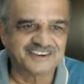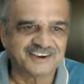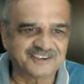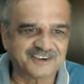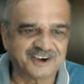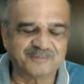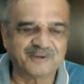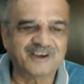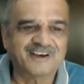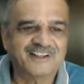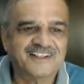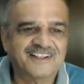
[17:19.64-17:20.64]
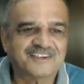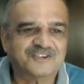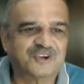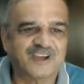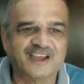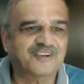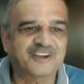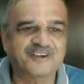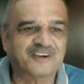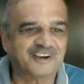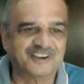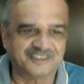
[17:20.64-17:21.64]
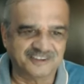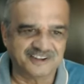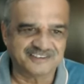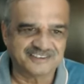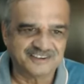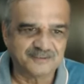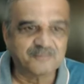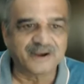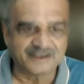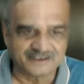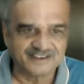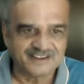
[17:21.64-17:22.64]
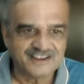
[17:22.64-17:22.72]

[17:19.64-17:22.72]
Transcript: dangerous treatment. So I have never done this. But